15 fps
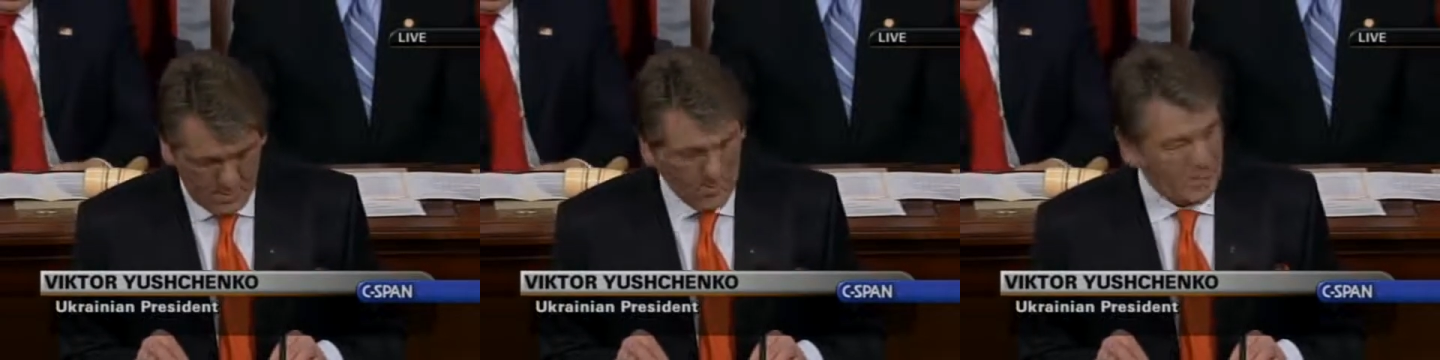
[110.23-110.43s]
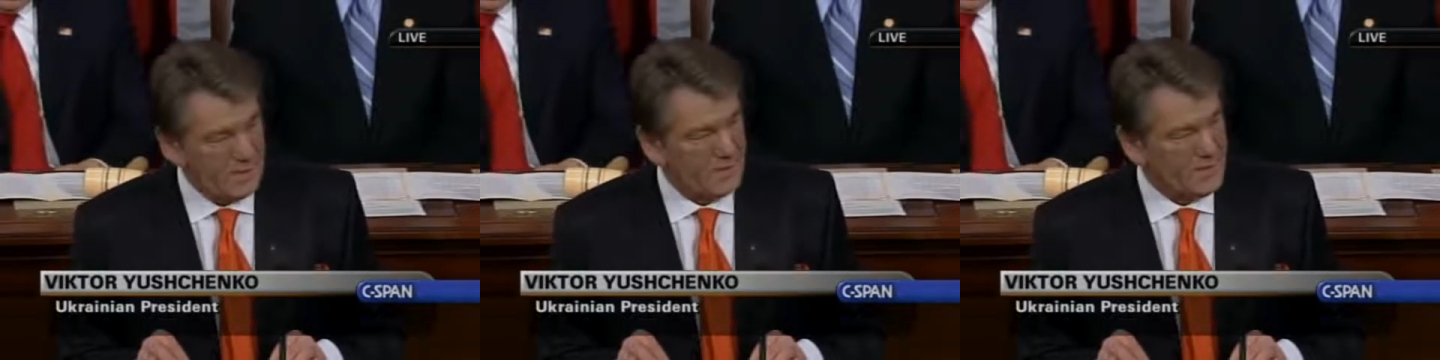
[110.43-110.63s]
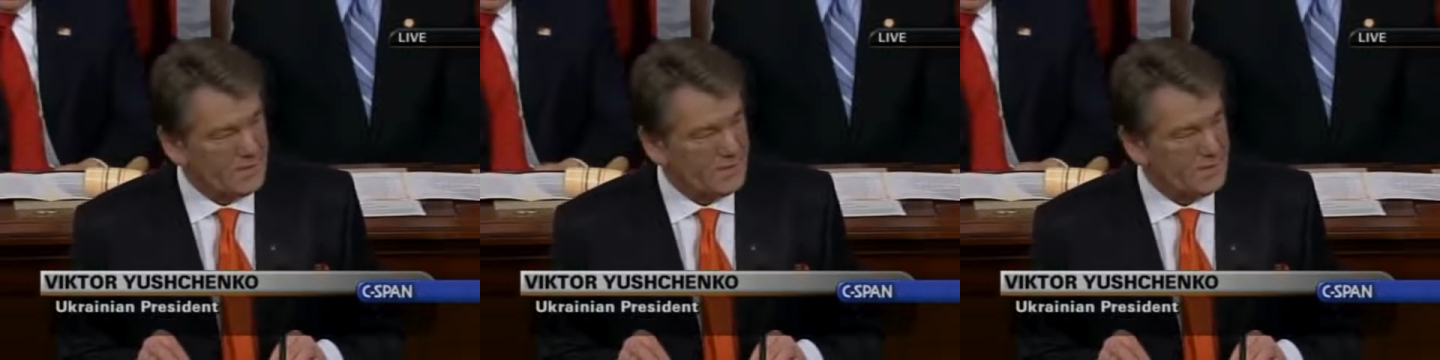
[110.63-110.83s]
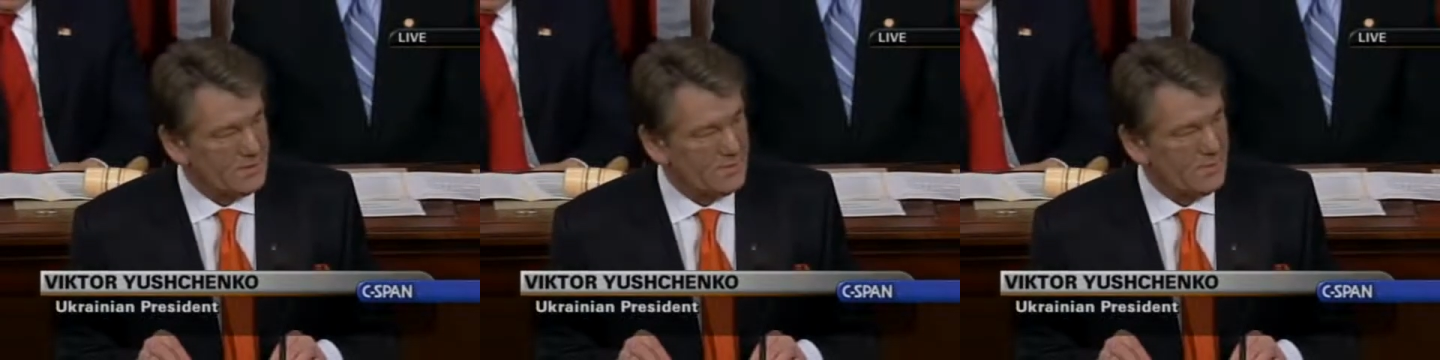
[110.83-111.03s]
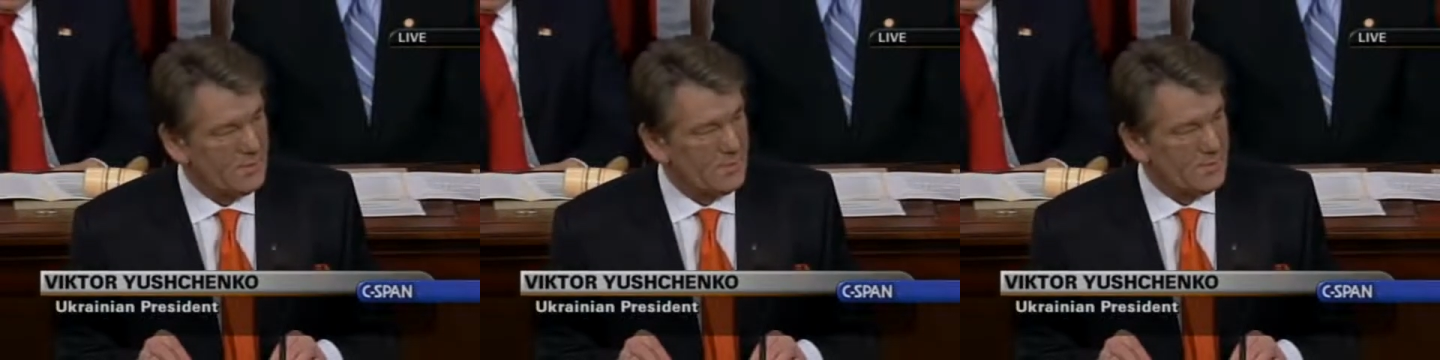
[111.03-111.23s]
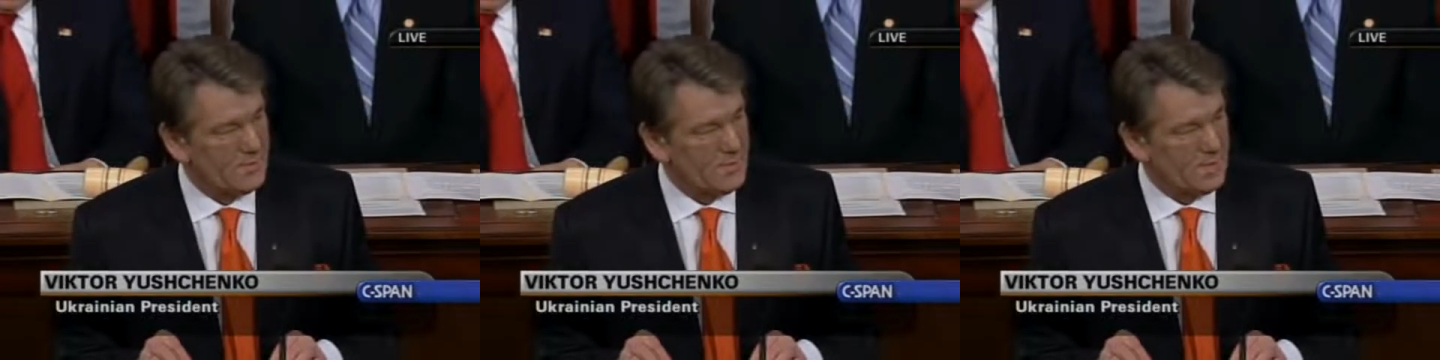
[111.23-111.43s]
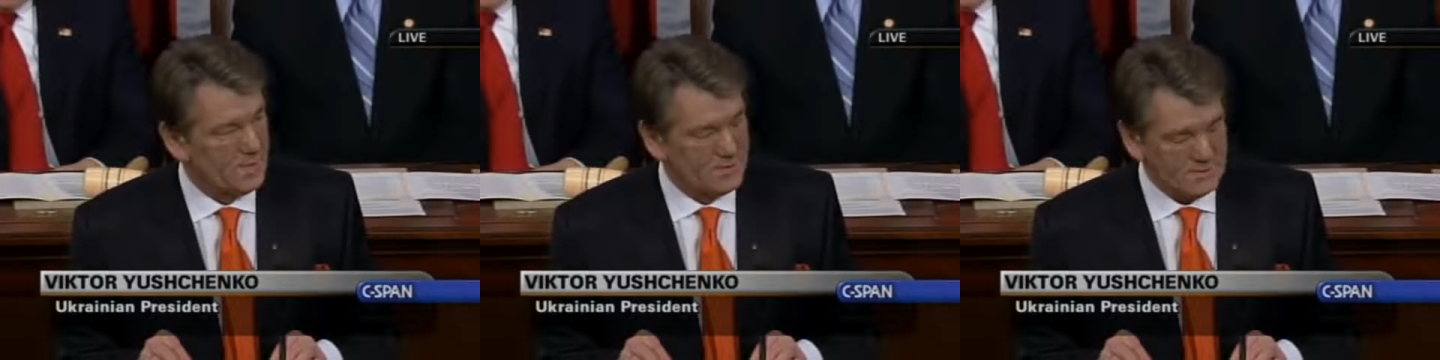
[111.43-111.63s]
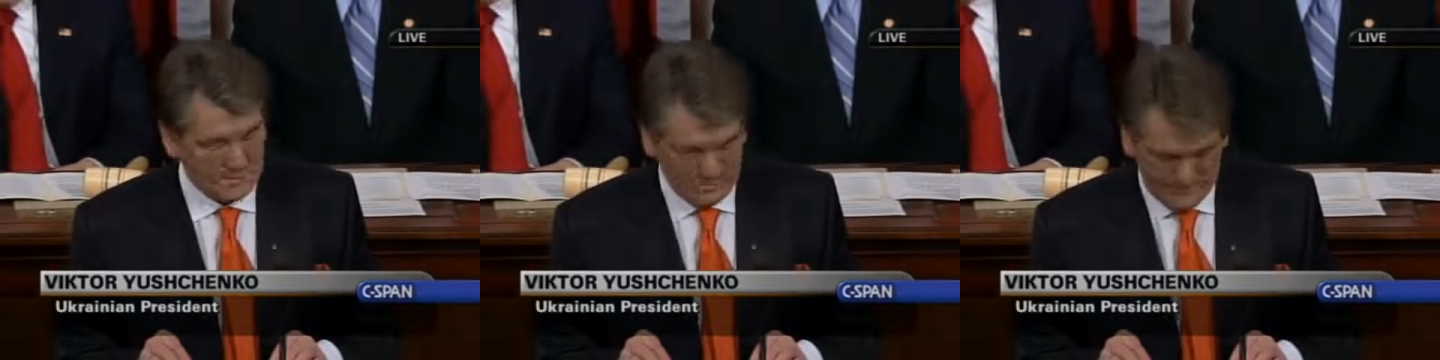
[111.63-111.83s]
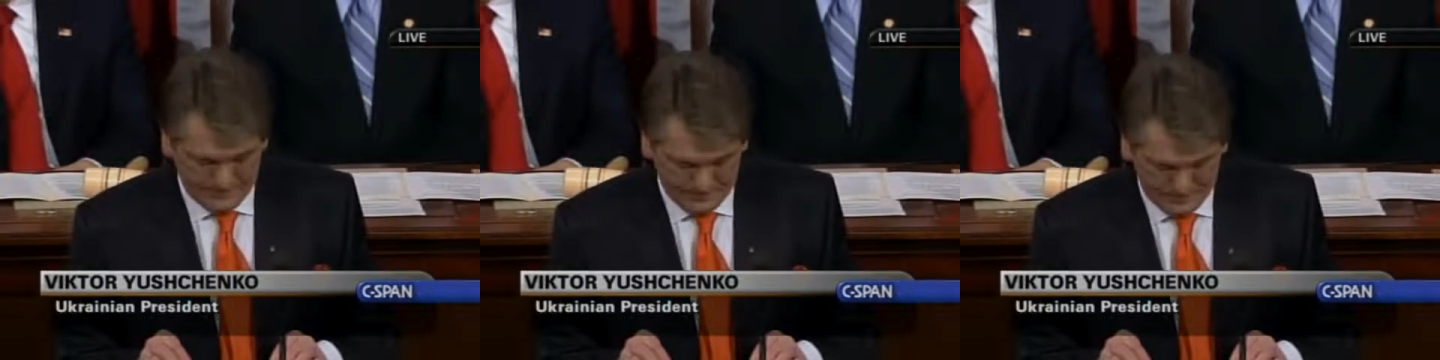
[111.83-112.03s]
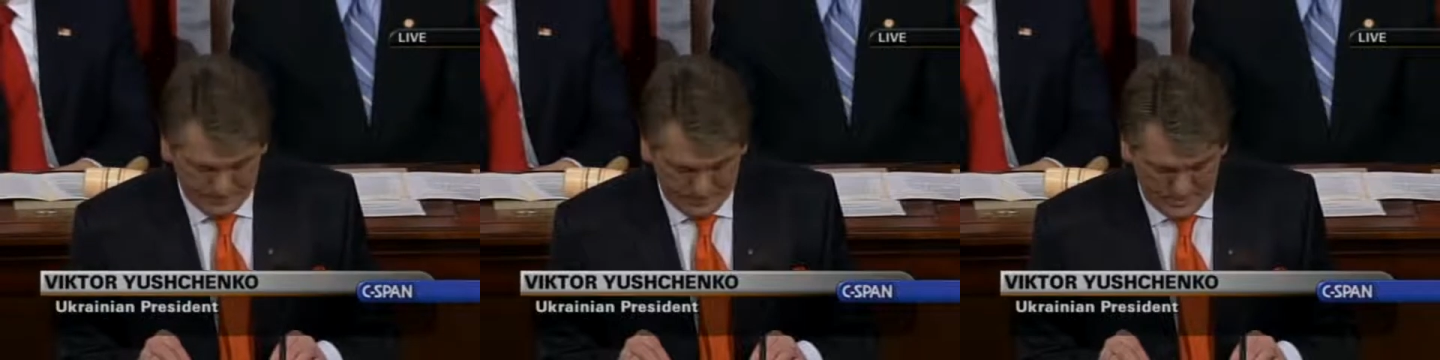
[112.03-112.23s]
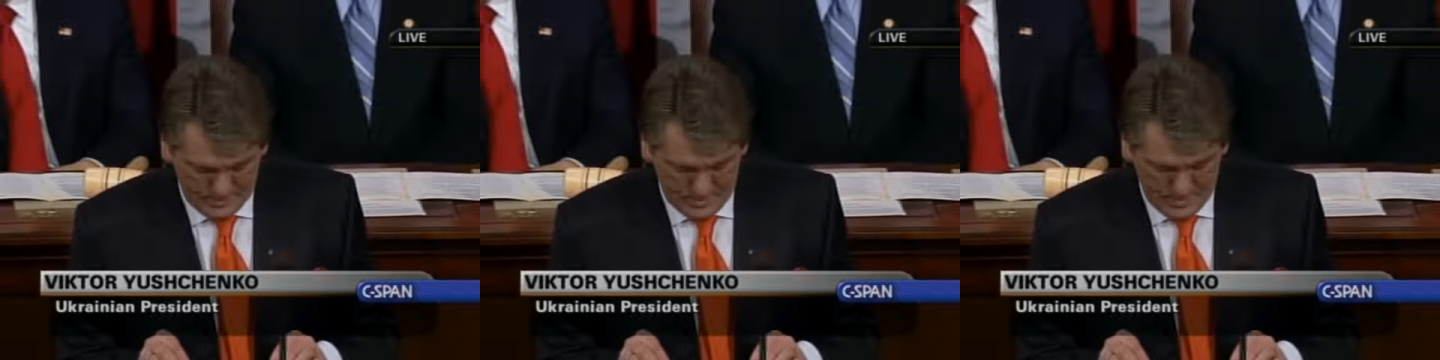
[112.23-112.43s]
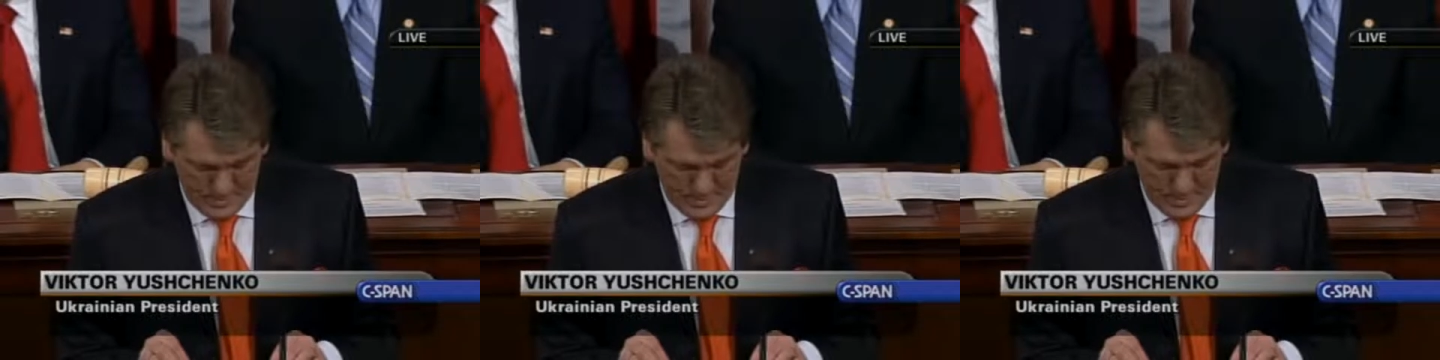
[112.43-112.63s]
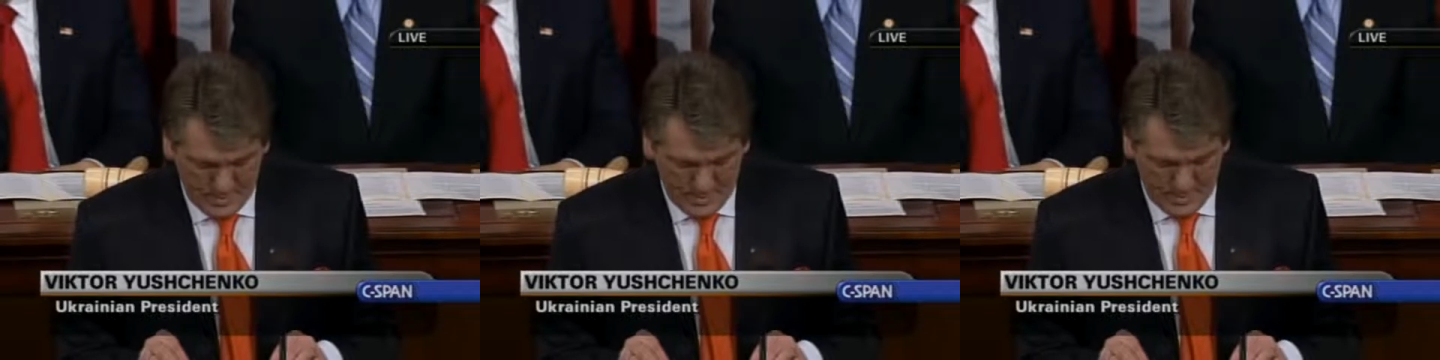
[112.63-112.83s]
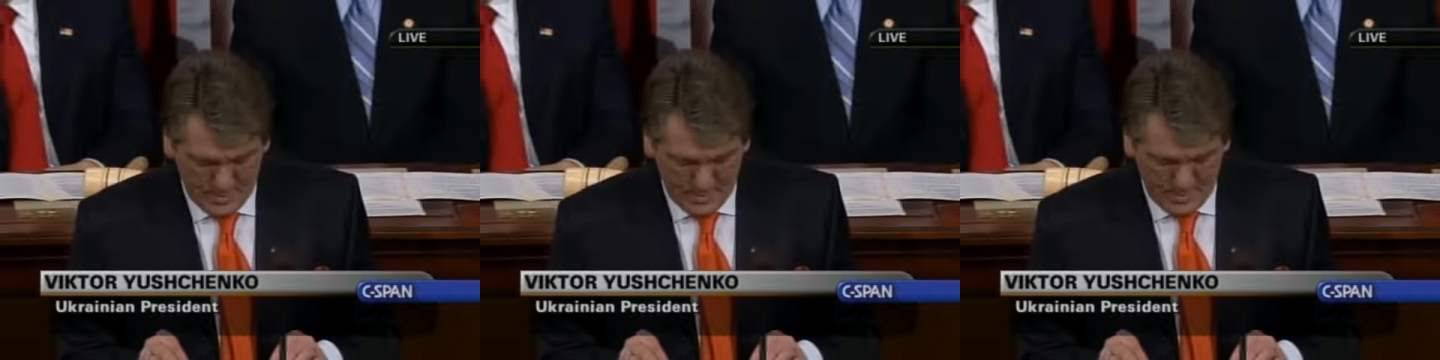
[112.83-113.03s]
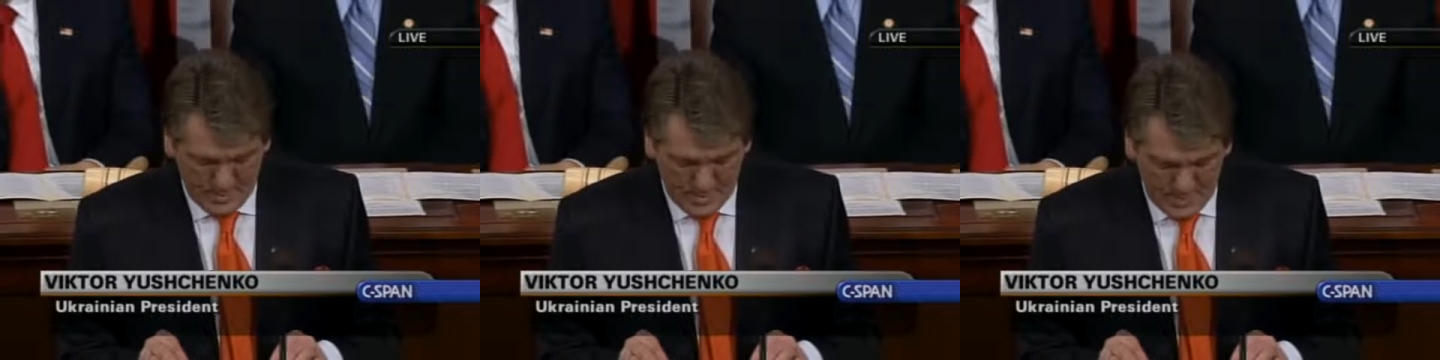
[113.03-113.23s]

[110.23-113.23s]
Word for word: unity of Americans and Ukrainians,